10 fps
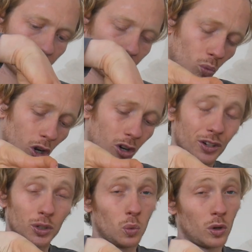We're all
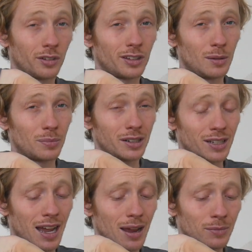gonna do one steep at a
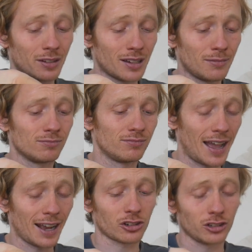time because I'm
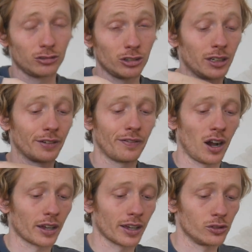actually really
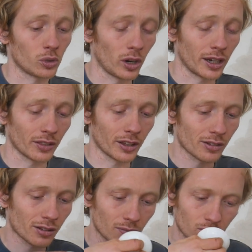fucking enjoying this.